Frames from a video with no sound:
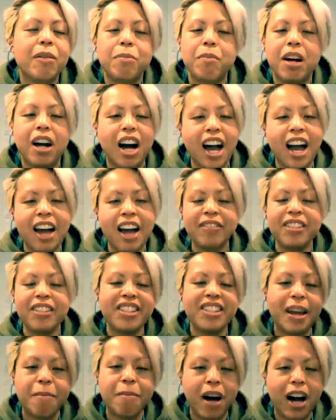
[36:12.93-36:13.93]
I have to say
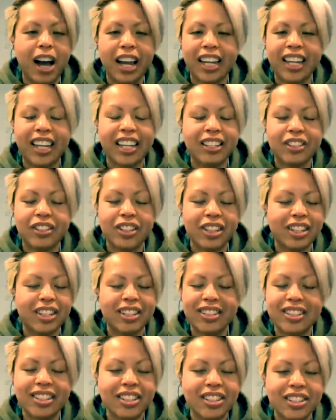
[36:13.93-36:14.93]
Mike is
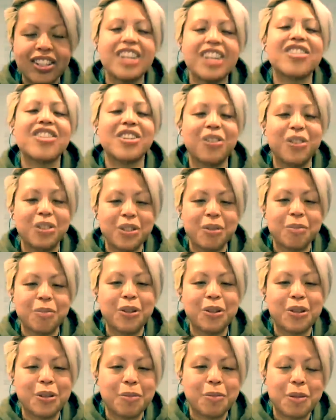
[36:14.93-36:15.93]
just such an
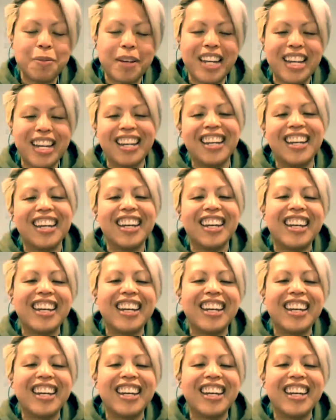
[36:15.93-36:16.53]
awesome speaker.